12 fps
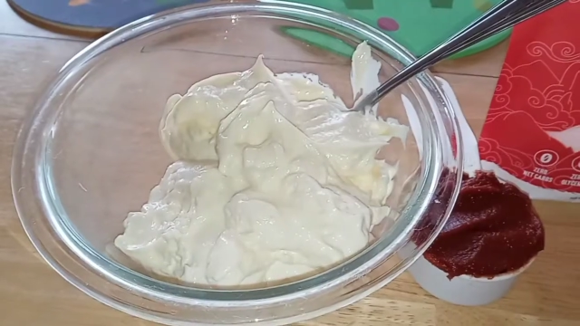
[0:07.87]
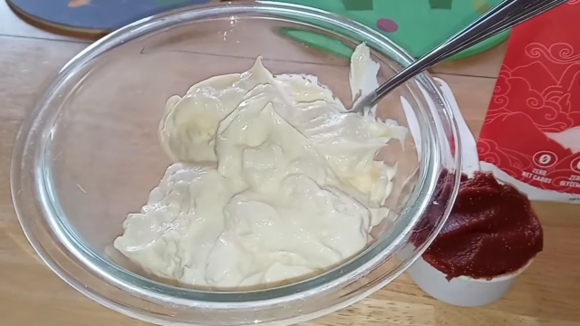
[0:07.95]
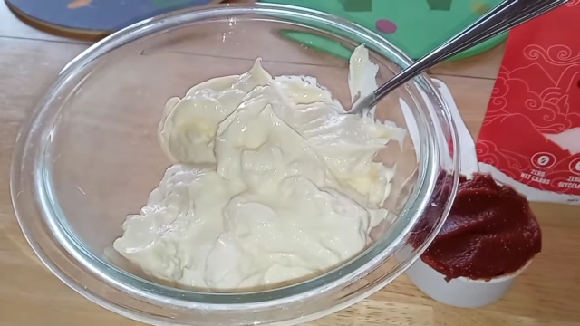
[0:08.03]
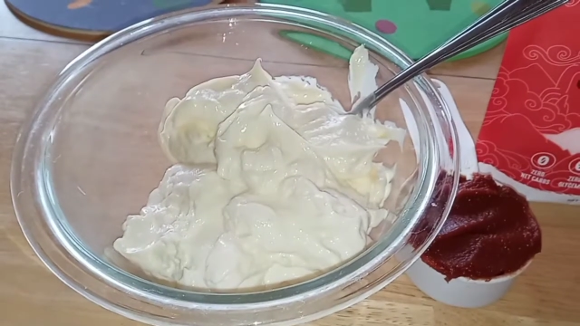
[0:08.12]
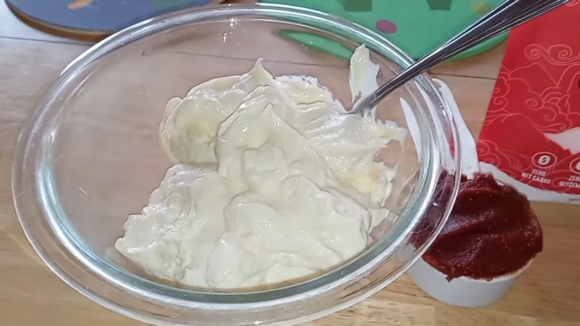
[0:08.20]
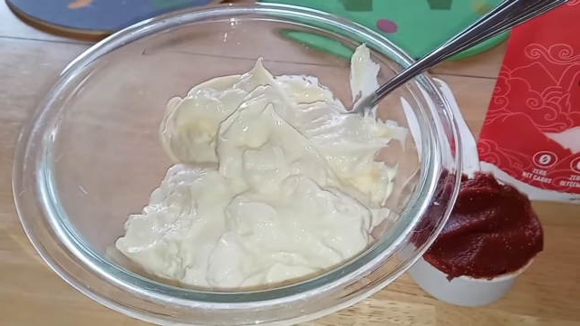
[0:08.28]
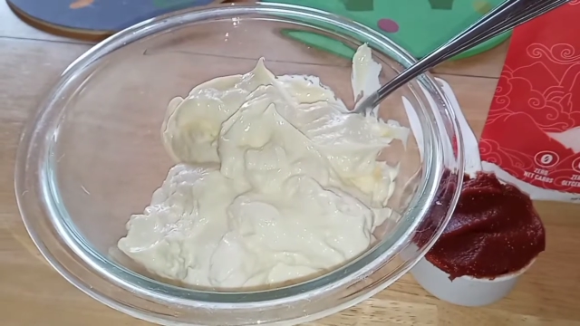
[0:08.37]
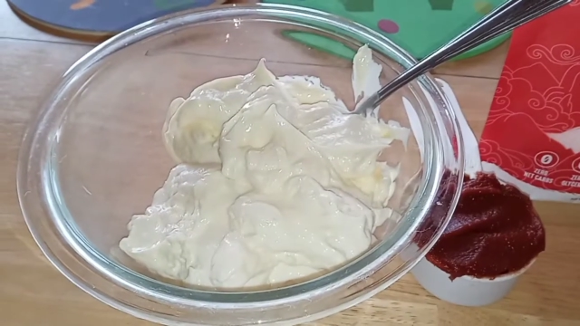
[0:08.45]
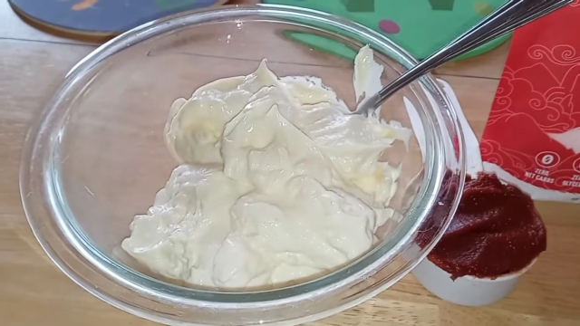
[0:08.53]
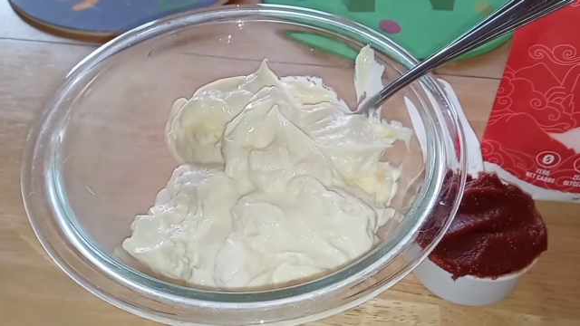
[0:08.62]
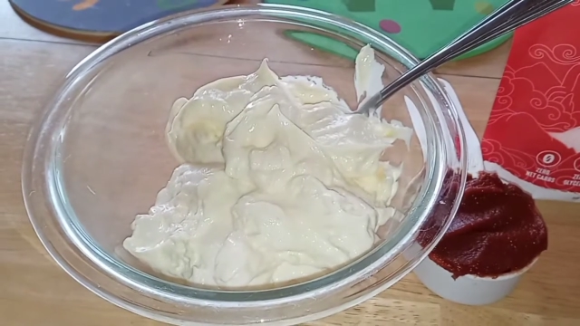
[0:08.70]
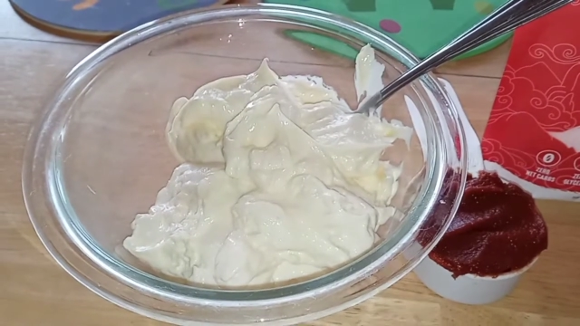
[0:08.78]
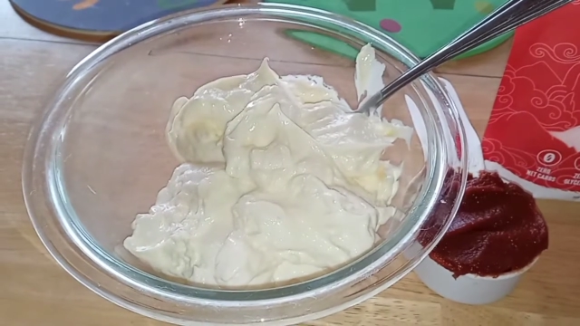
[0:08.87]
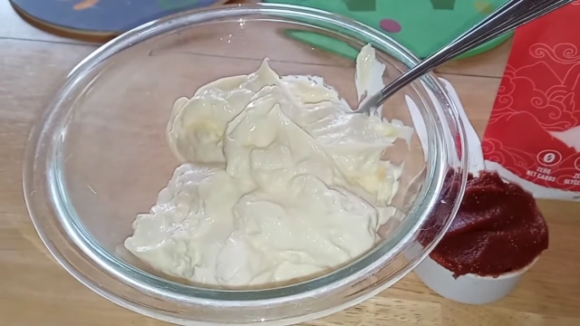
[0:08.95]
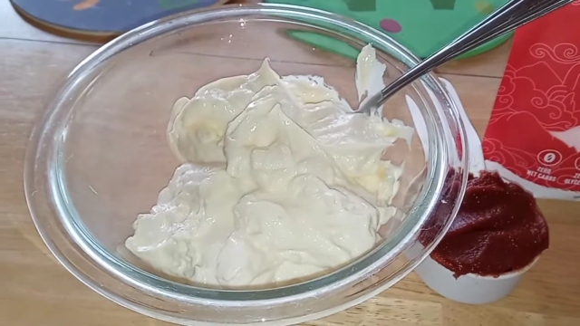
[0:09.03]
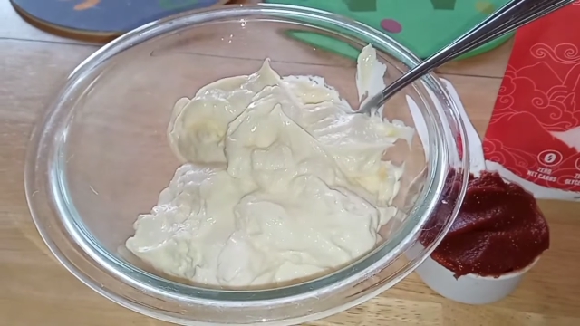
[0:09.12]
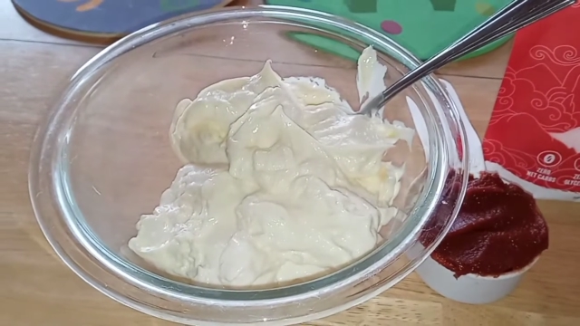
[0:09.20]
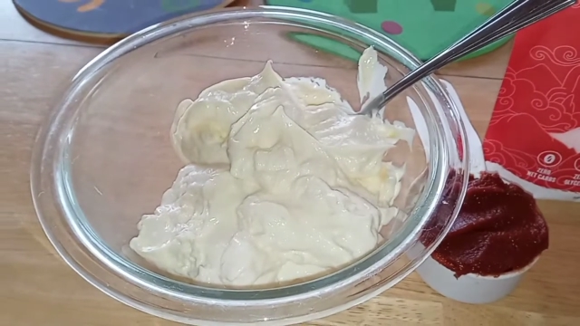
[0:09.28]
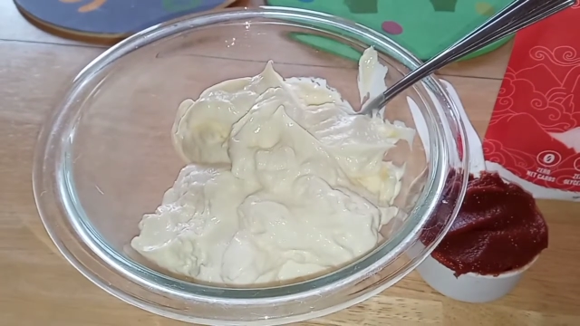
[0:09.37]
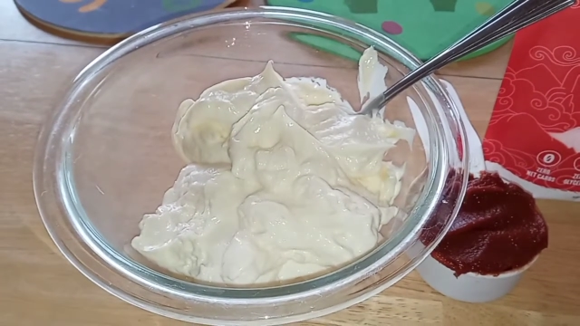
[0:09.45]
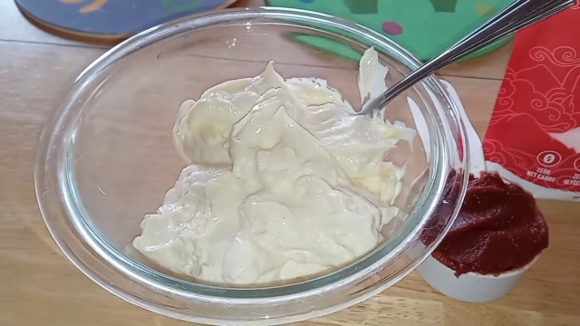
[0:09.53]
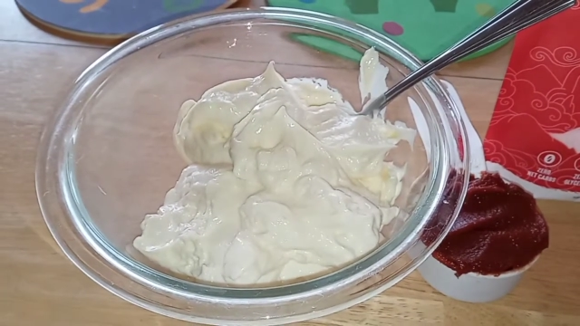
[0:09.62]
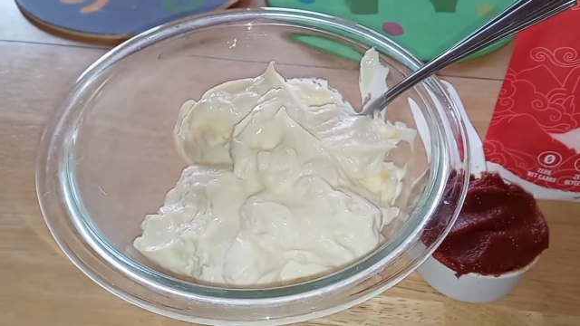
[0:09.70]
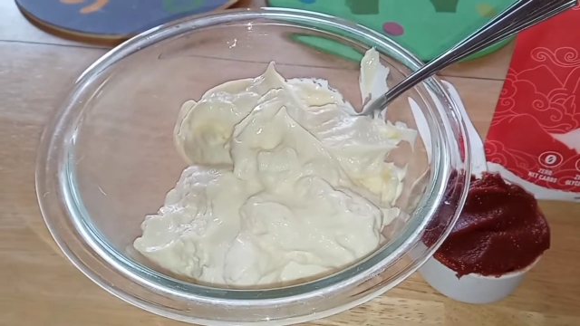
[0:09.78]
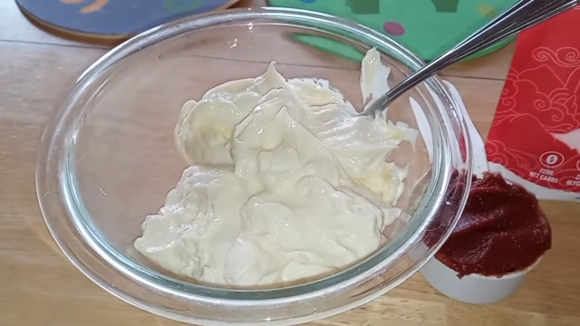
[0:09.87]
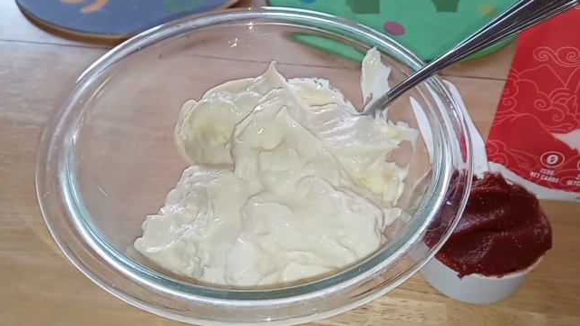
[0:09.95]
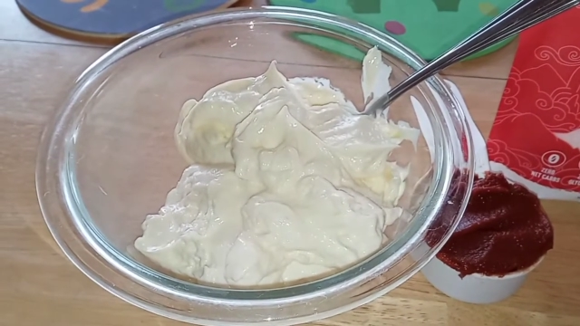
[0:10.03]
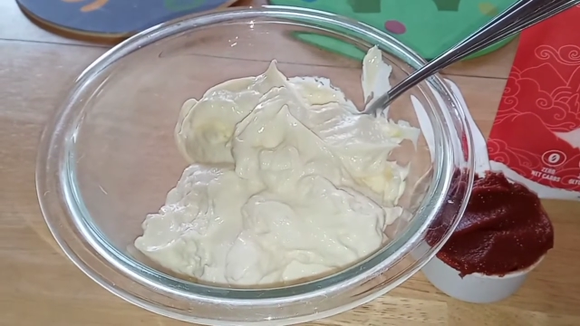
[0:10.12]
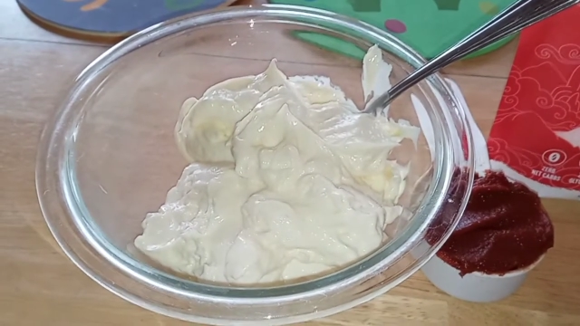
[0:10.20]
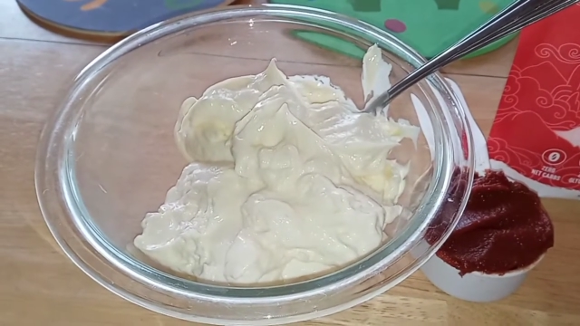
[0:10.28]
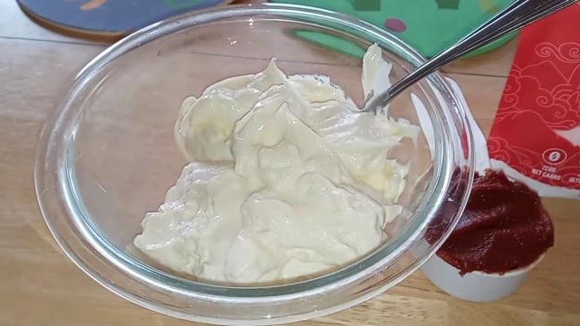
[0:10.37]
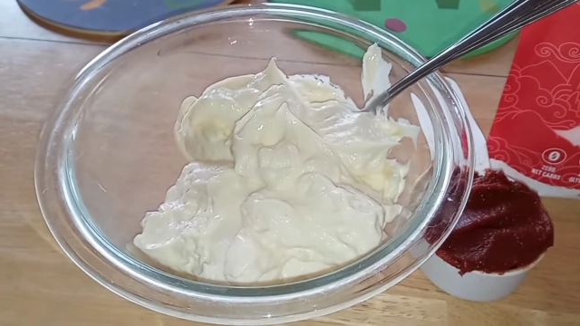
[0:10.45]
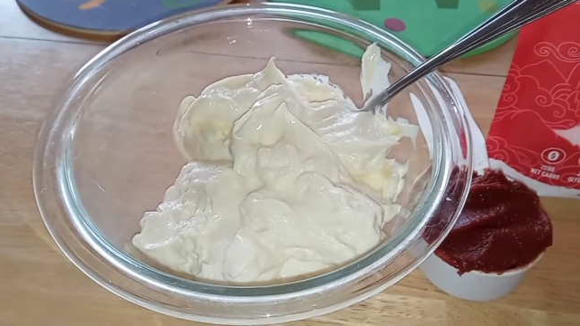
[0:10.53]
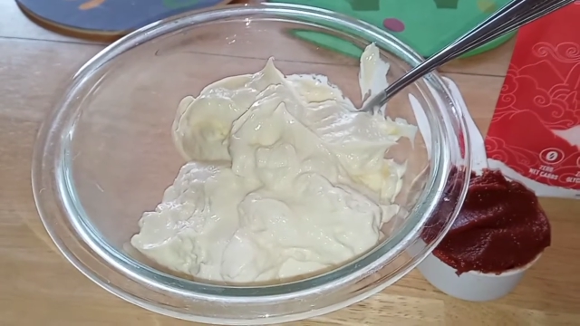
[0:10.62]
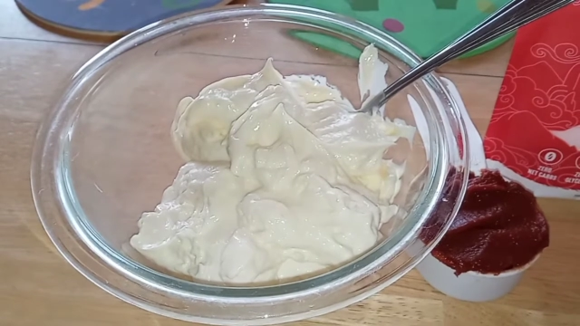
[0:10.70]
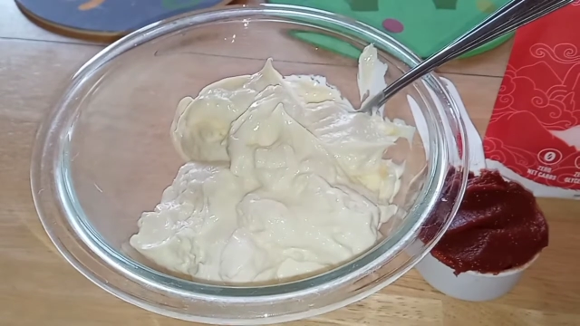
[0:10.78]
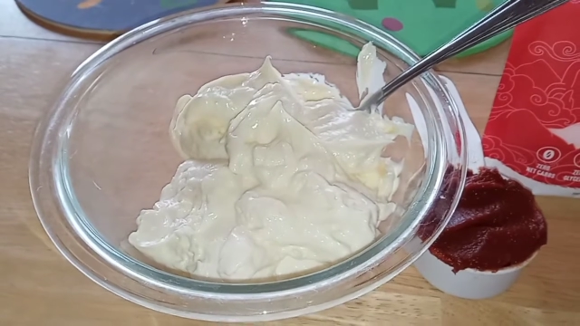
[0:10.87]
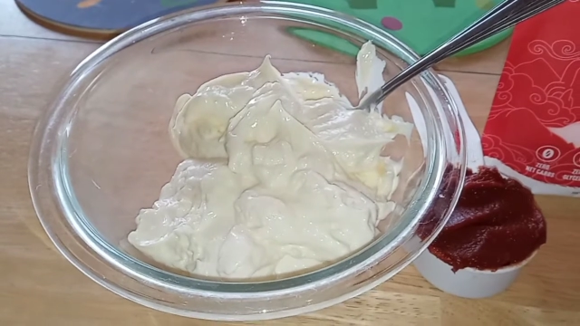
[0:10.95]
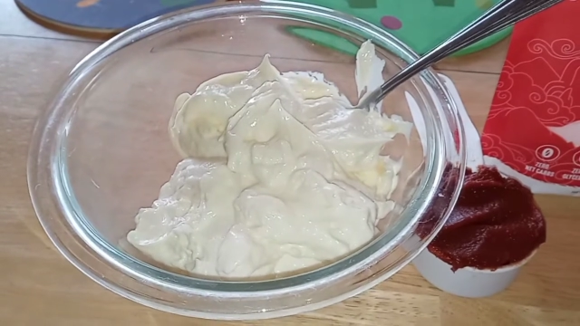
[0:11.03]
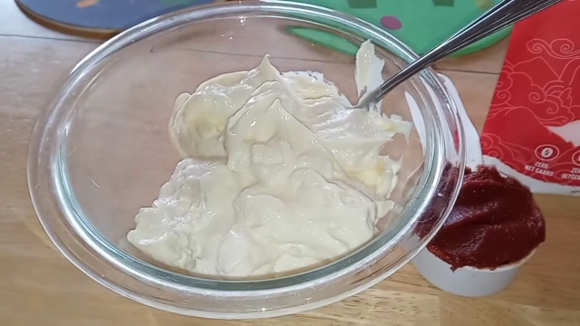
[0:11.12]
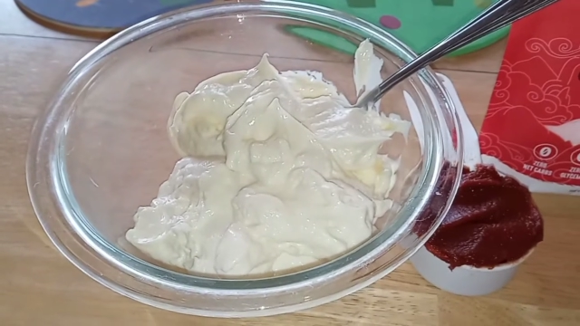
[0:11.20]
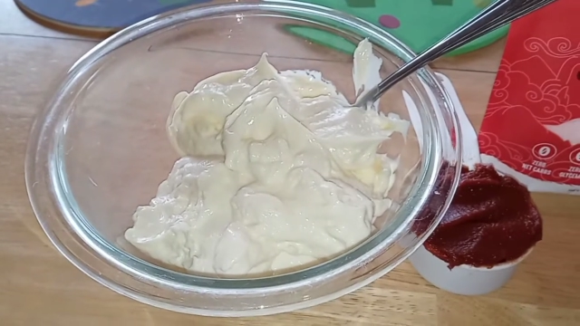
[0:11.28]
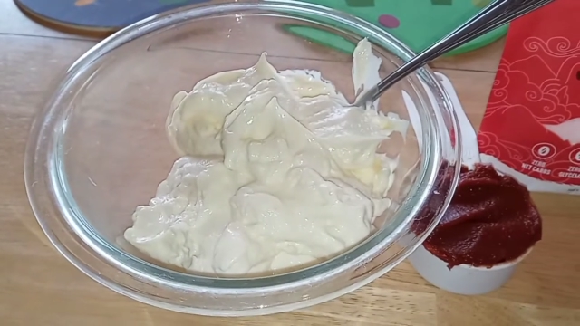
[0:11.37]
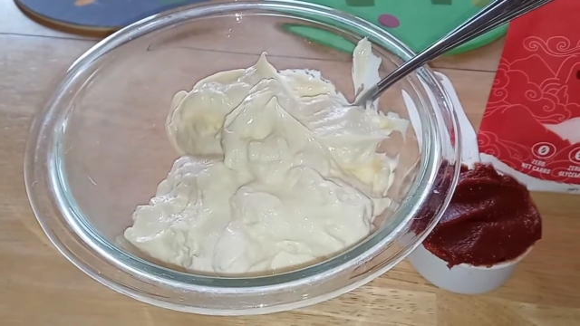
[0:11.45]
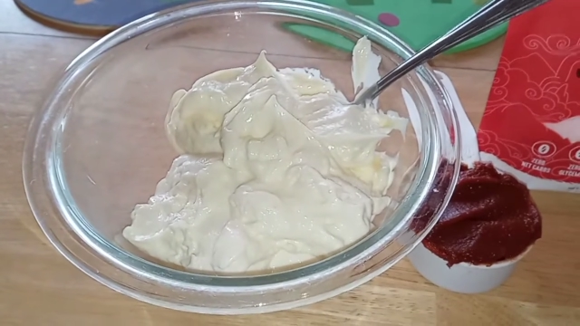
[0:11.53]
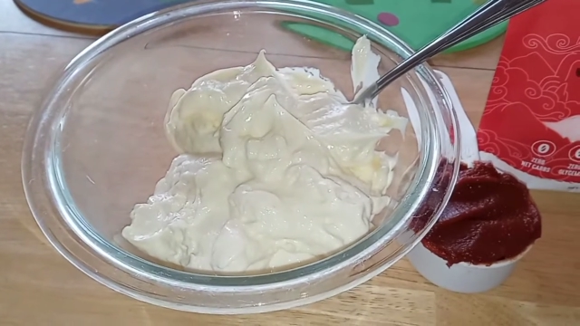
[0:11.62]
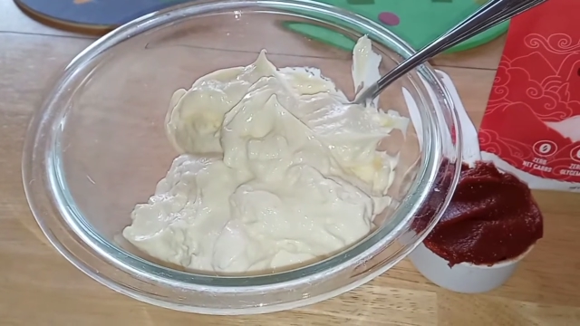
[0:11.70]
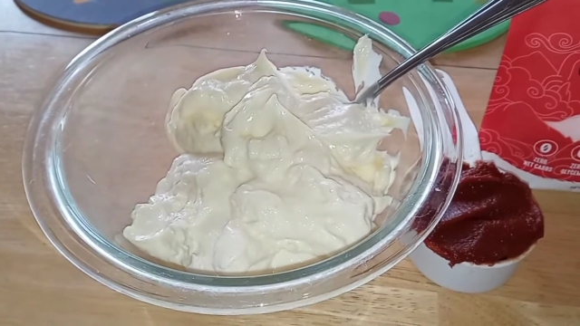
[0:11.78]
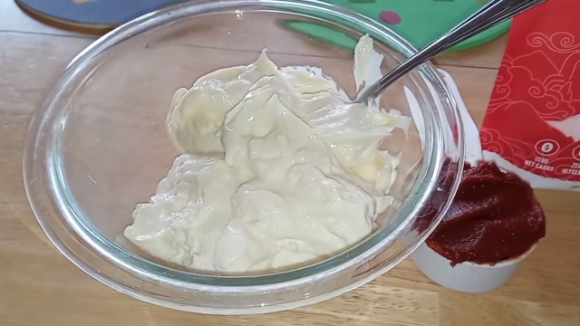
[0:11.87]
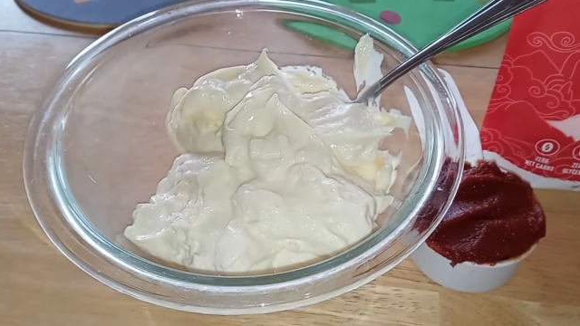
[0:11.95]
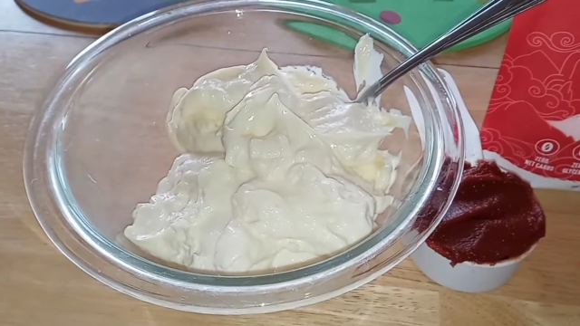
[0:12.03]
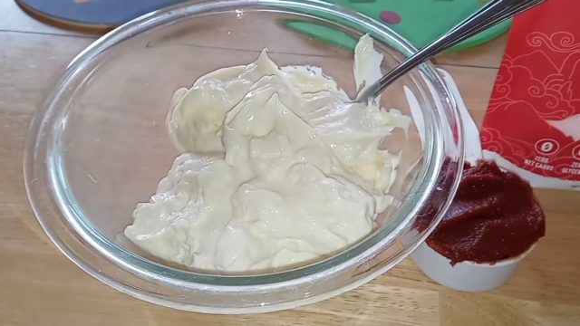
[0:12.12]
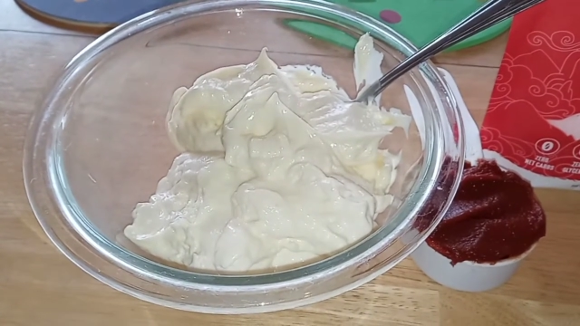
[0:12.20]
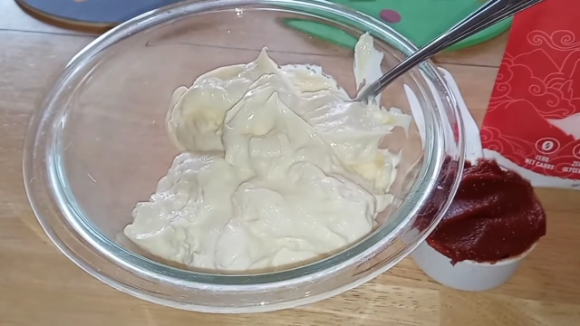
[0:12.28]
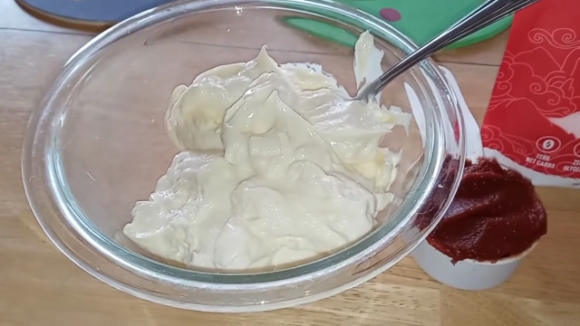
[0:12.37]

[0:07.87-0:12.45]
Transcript: [unreadable: no face in view]